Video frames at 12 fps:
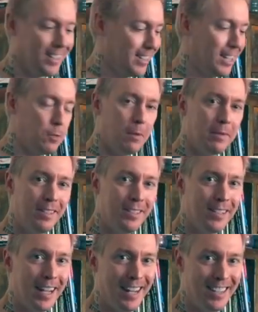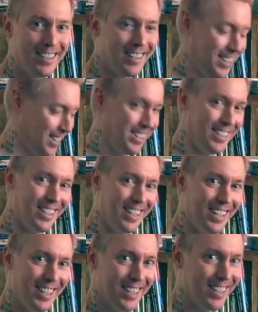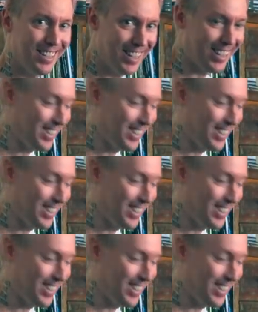That's why I'm gonna look at it. Yeah.